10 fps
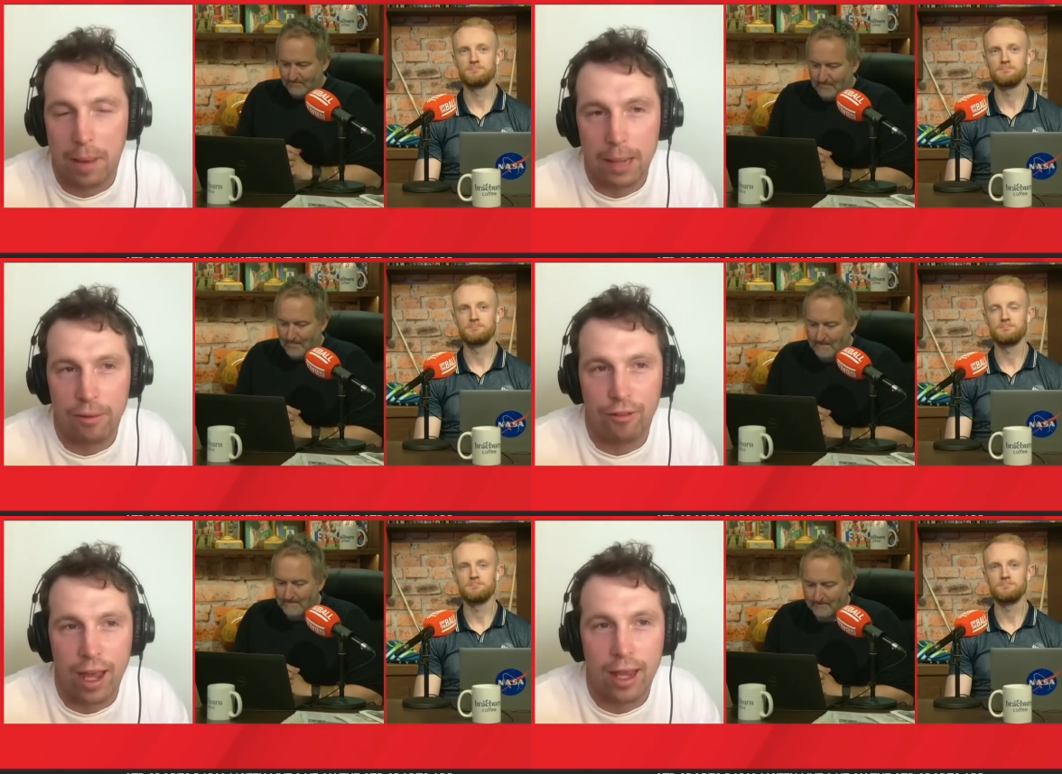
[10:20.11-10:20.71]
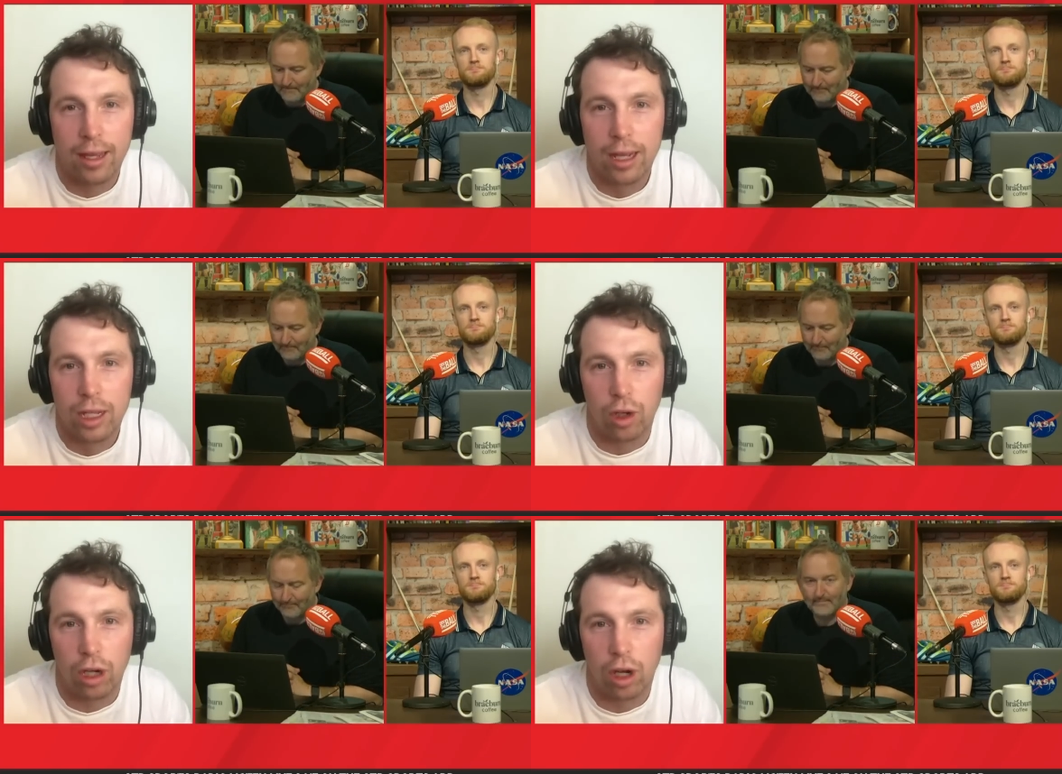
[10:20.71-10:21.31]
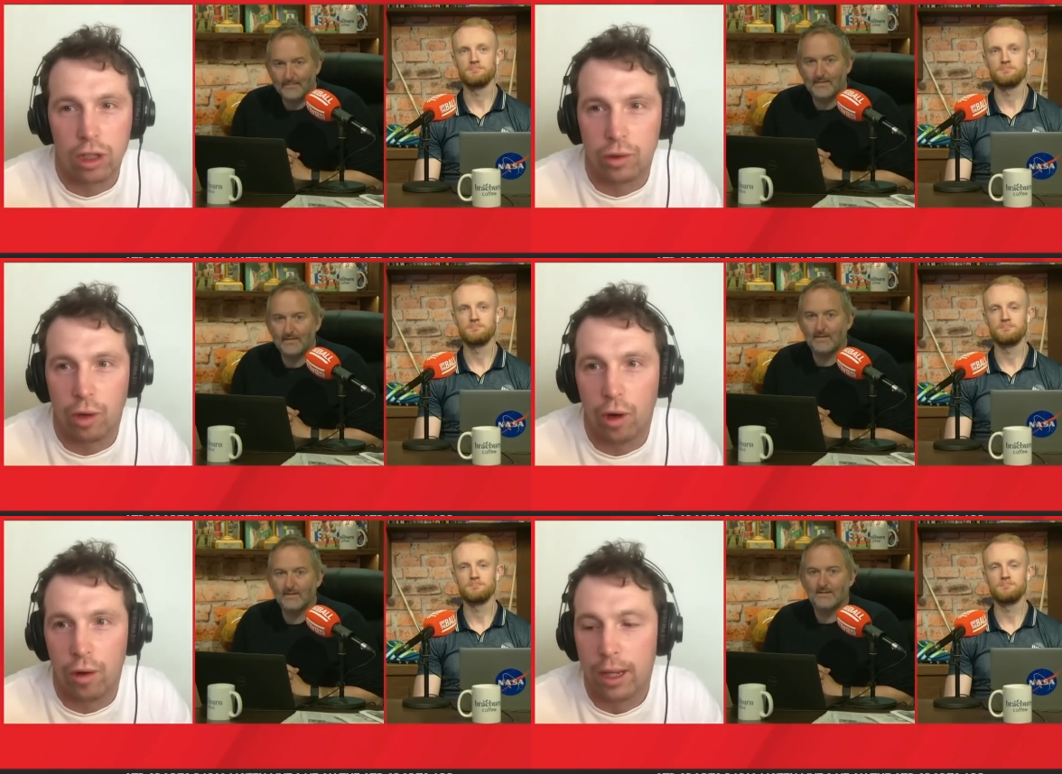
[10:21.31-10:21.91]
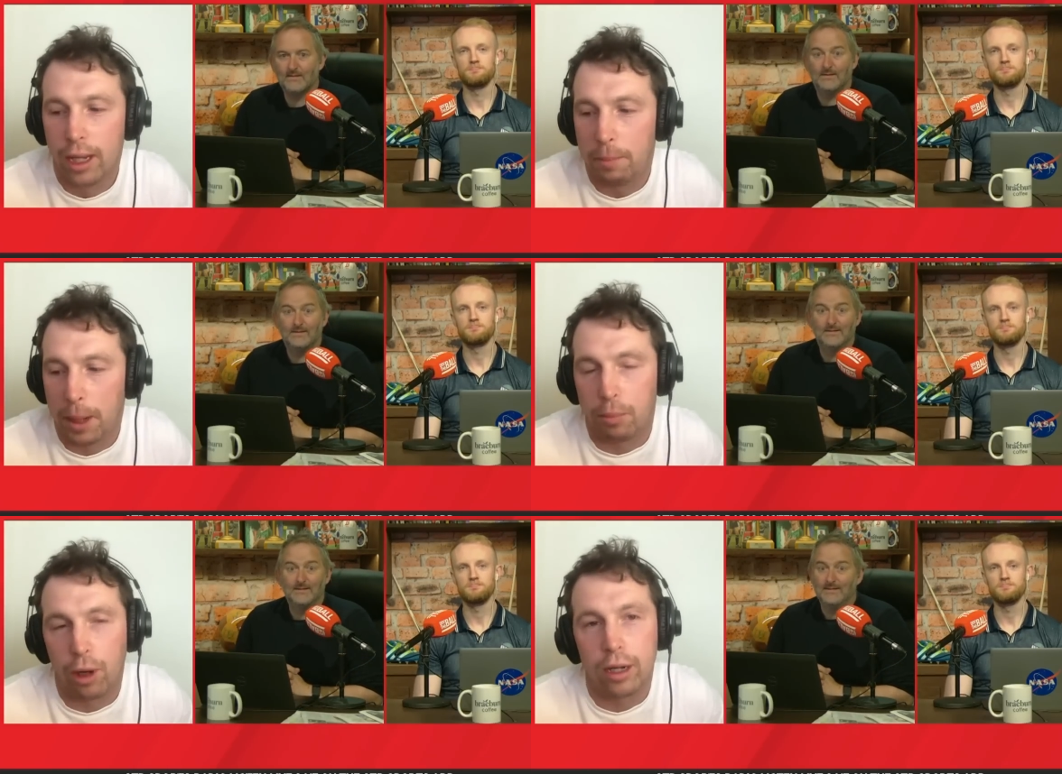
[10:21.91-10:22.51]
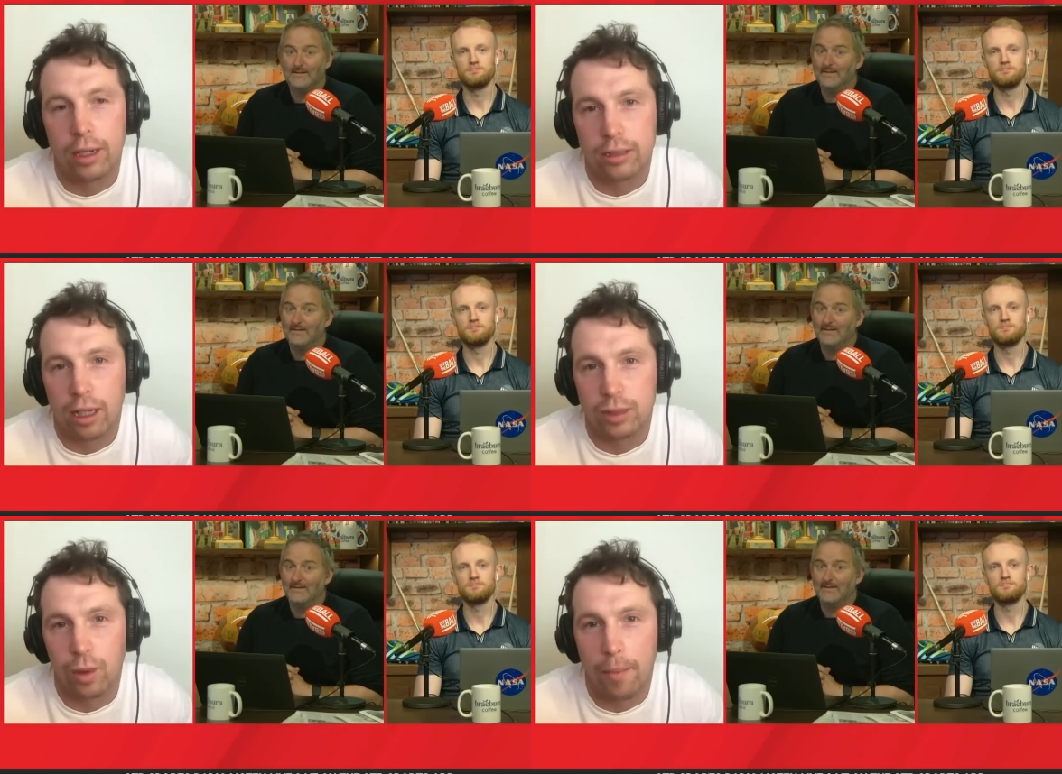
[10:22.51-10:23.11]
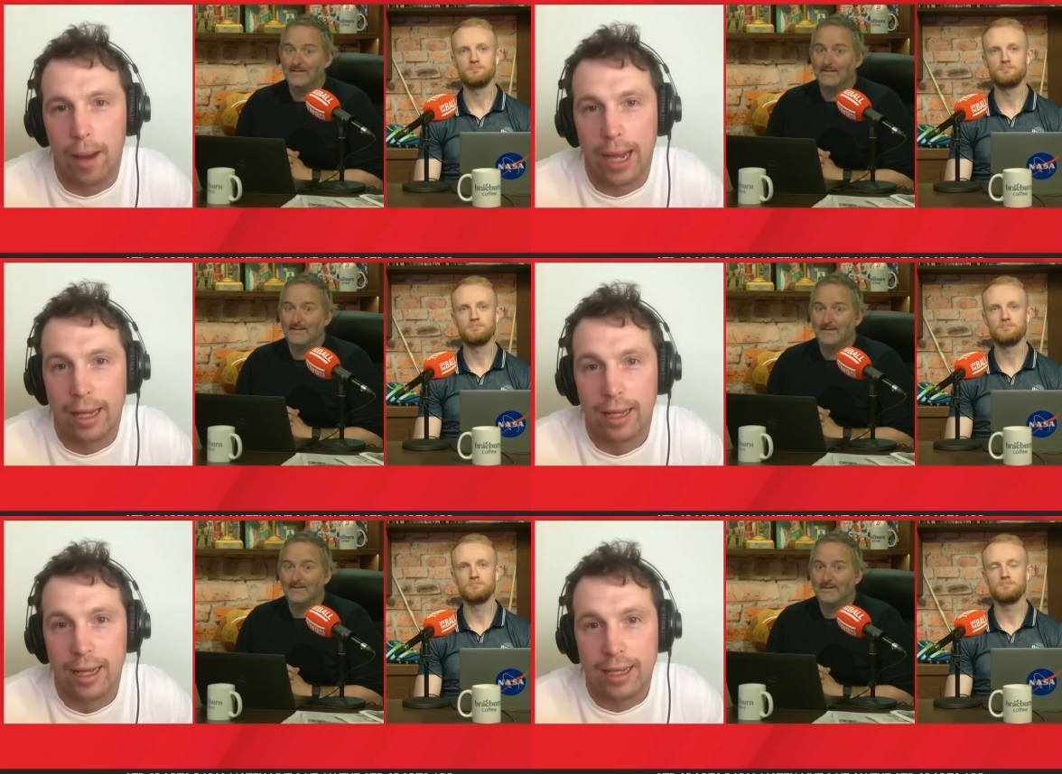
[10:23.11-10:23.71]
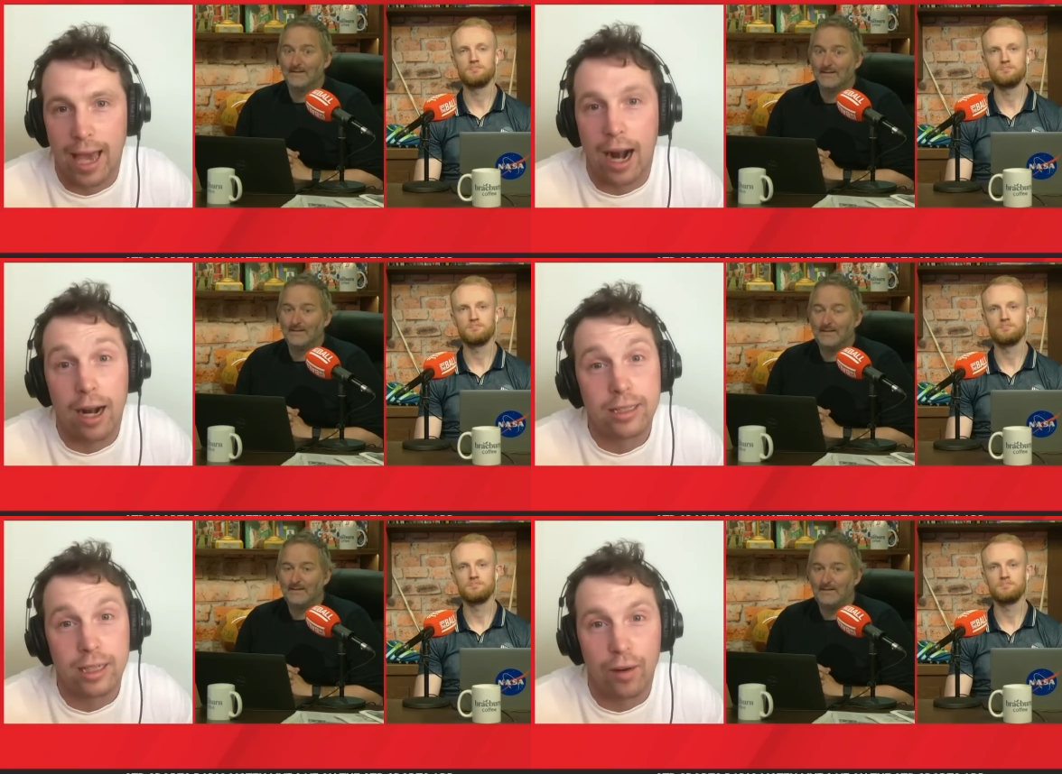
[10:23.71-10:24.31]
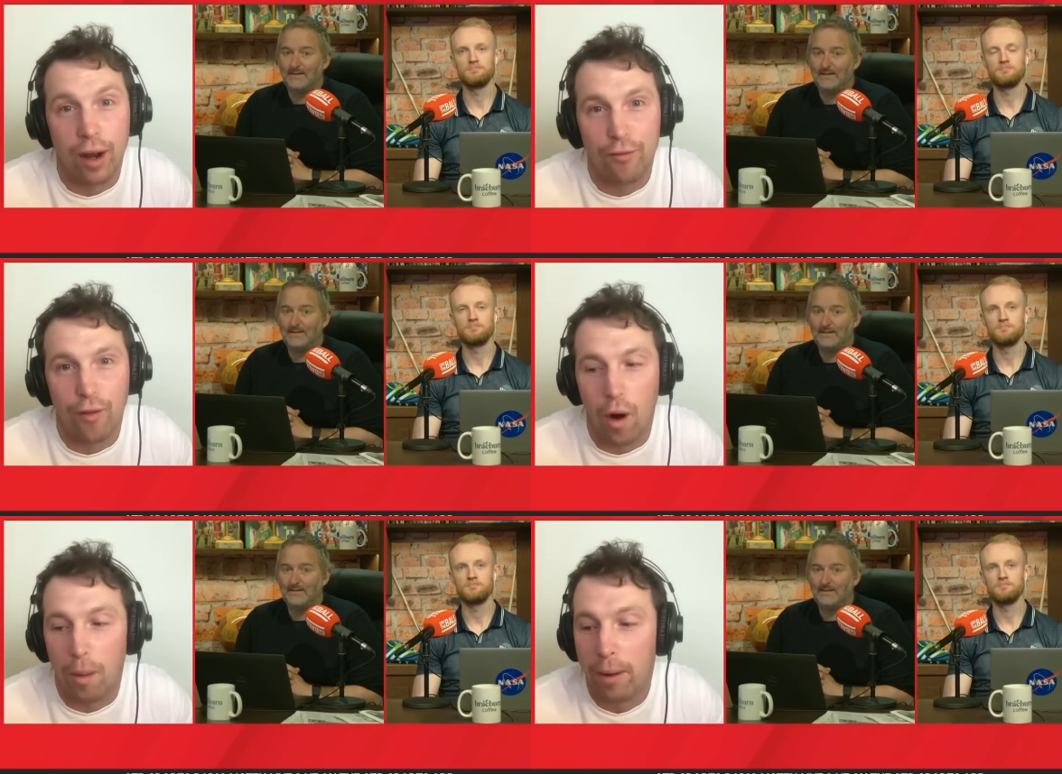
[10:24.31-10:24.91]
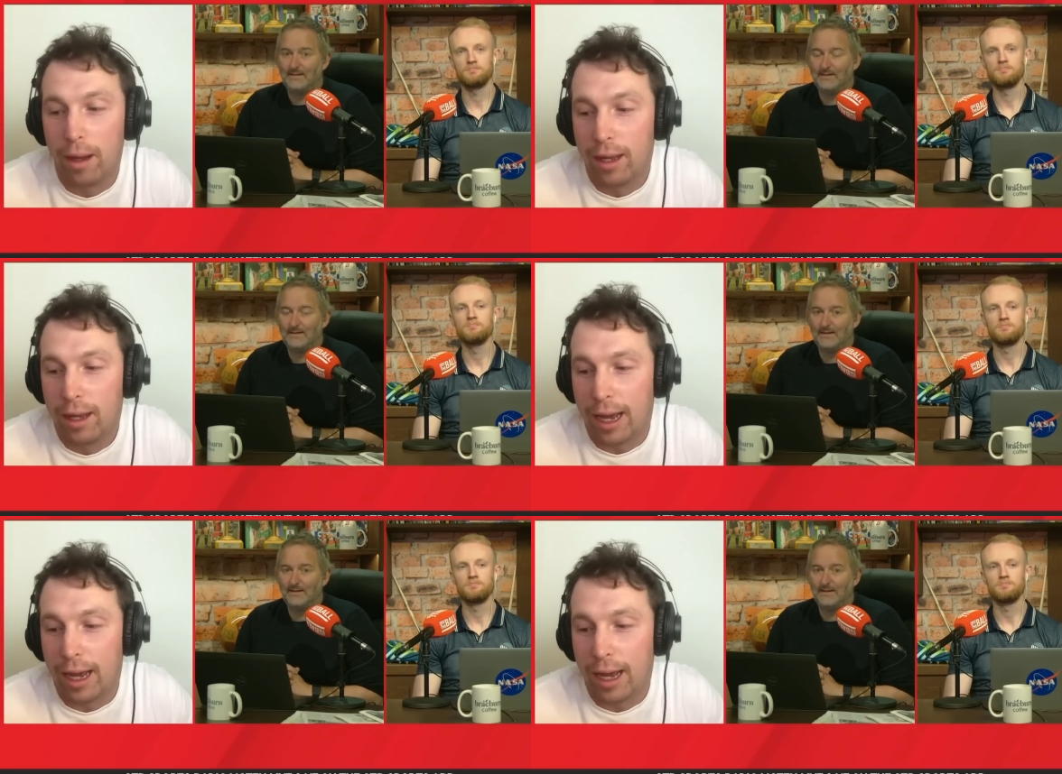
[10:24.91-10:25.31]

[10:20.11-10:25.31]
Speaker 1: Ballybuffet, Donegal, Tyrone, McBrearty is on his way back. Gallen is in great form.